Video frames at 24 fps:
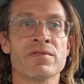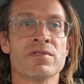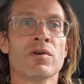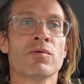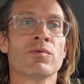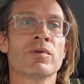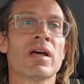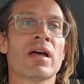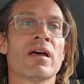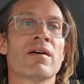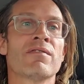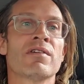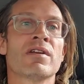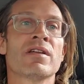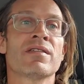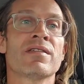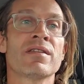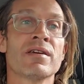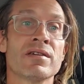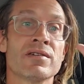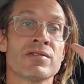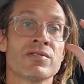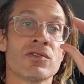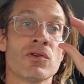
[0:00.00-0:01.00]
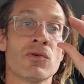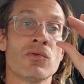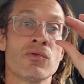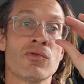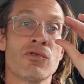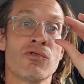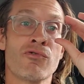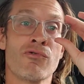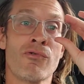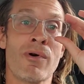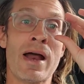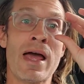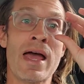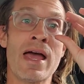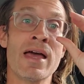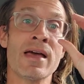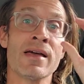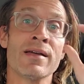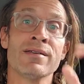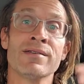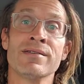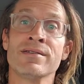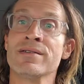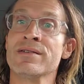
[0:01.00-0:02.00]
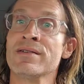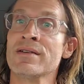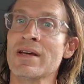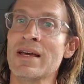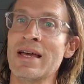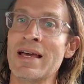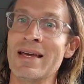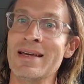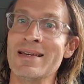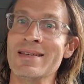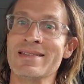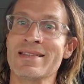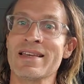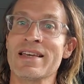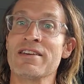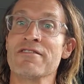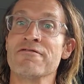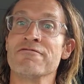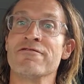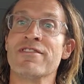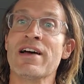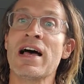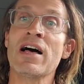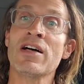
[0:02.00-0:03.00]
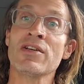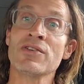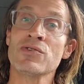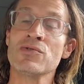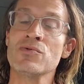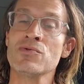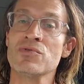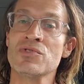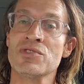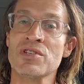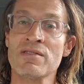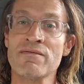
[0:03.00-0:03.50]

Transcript: don't have anything so grand as a values